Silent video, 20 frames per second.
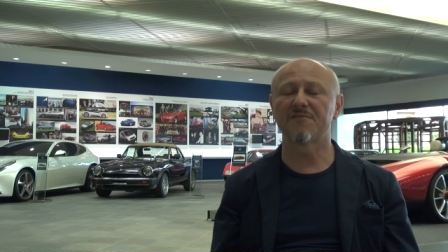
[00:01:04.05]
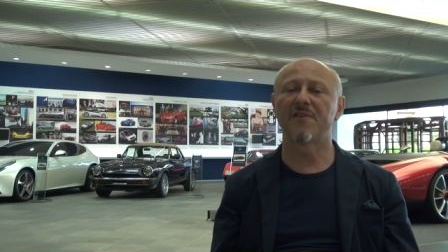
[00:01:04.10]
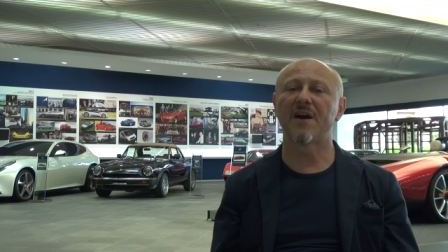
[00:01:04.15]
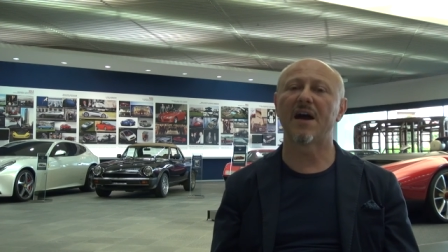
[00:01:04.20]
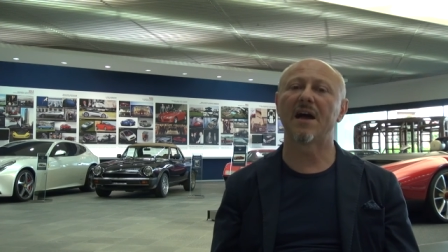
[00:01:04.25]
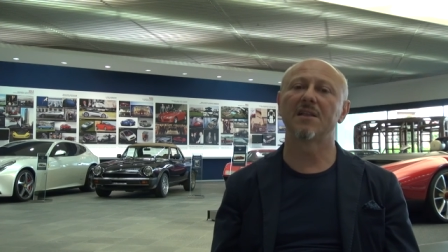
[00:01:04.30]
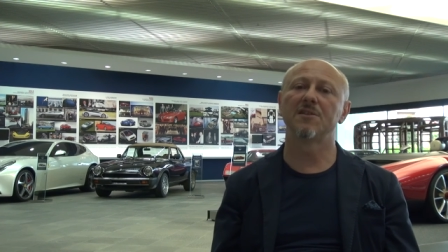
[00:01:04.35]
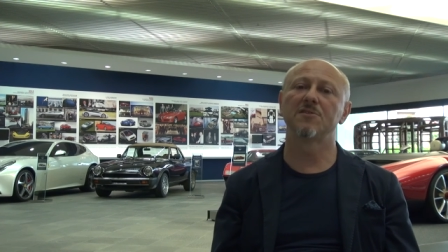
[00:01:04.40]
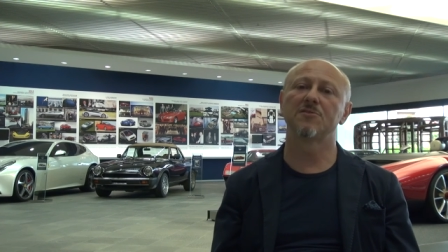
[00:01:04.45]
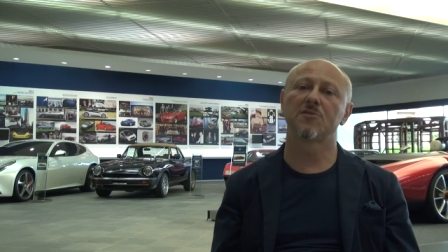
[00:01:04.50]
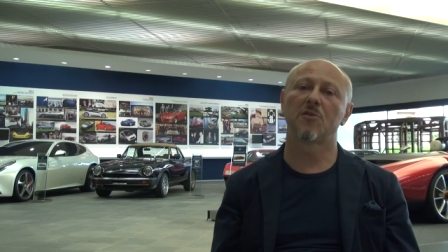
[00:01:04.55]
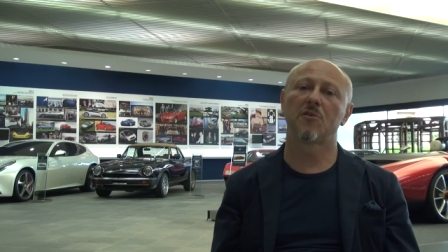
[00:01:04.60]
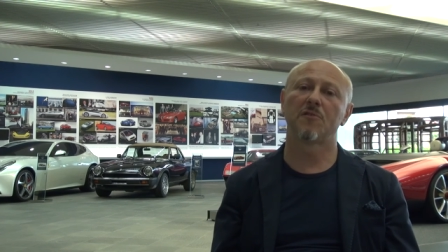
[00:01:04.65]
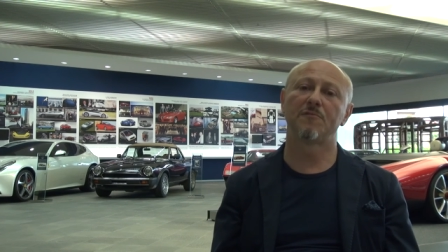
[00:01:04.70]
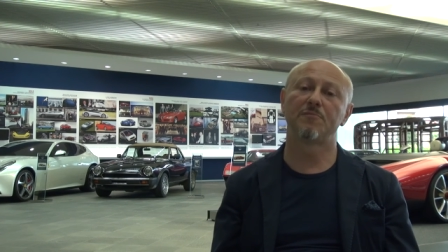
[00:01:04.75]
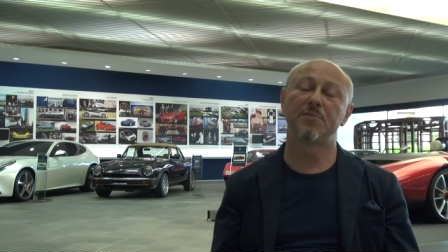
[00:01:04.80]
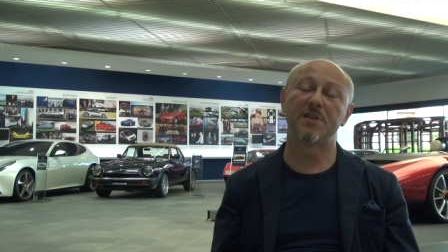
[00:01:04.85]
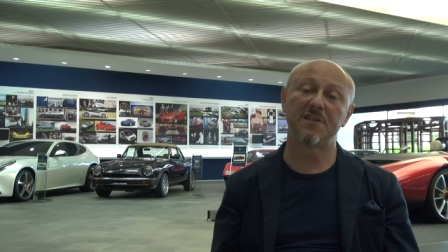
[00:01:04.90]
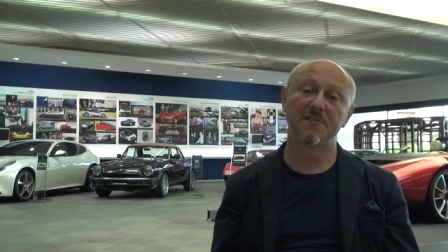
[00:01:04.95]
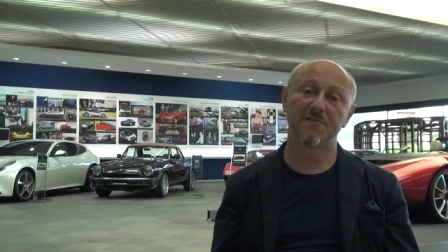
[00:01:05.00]
value of
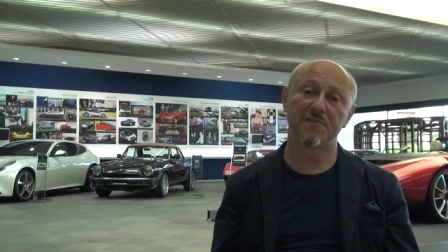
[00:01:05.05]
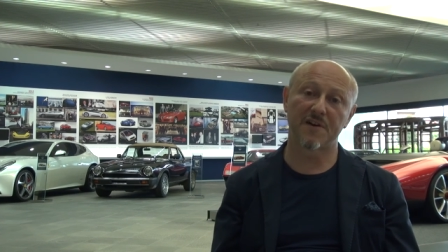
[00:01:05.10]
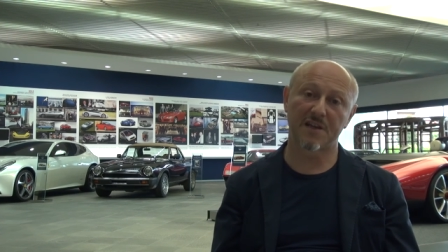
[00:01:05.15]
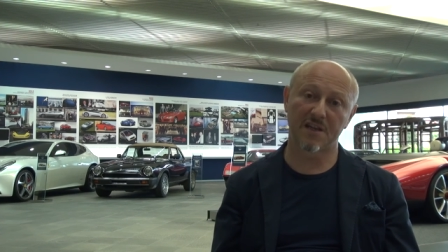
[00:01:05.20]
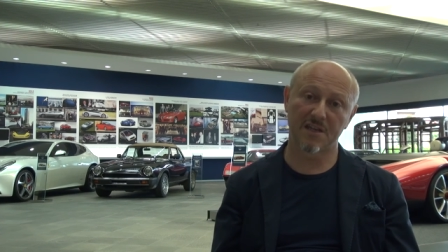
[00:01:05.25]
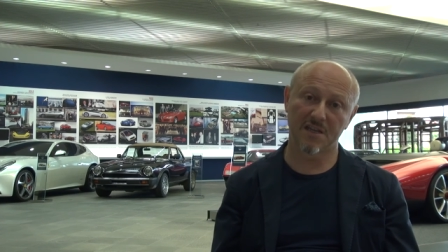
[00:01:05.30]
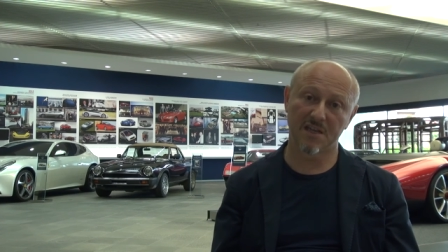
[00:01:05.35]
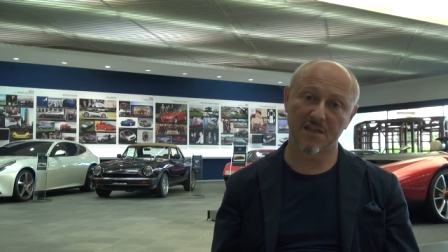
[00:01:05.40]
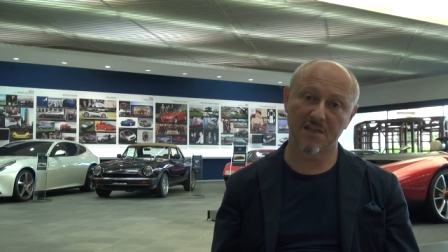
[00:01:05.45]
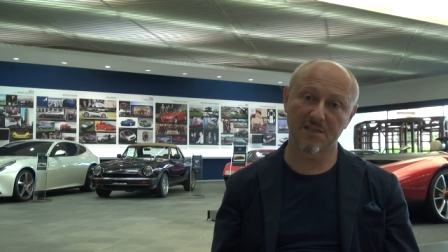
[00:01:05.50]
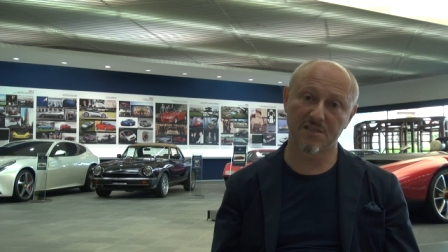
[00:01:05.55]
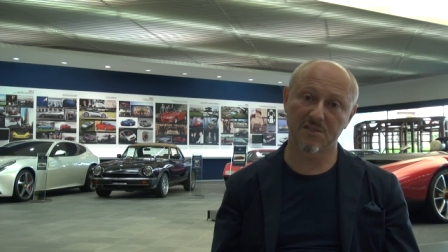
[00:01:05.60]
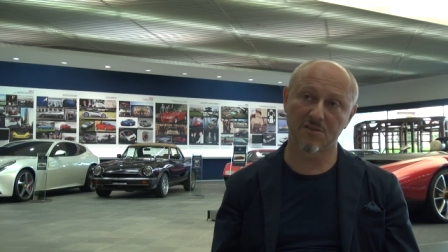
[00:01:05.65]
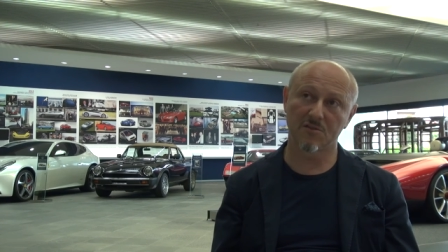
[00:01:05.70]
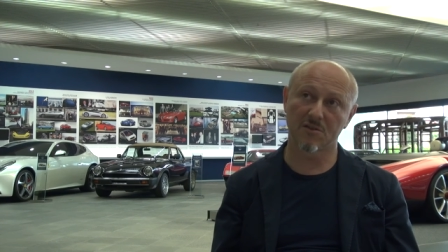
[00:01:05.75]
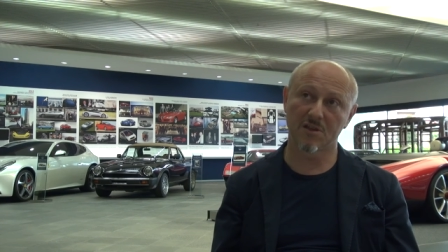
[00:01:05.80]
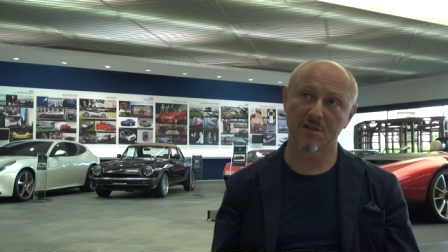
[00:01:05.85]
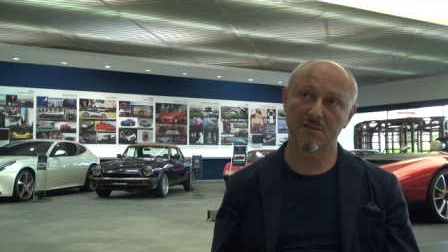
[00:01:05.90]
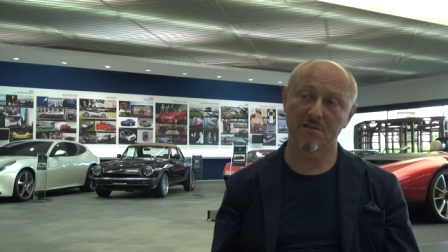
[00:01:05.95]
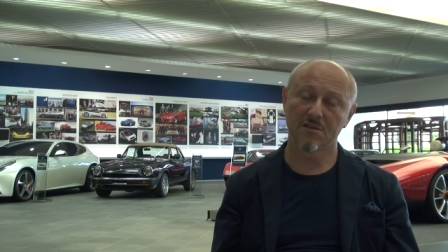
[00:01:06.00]
Pininfarina
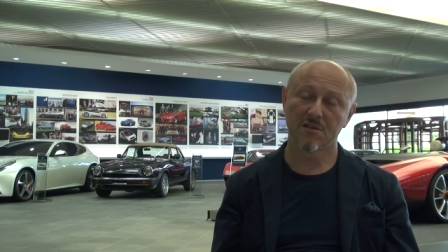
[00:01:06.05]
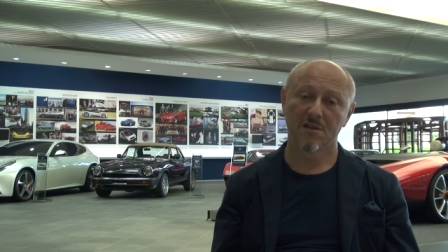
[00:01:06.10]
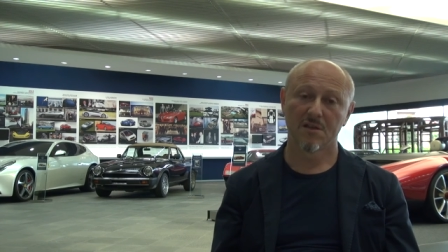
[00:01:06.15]
history,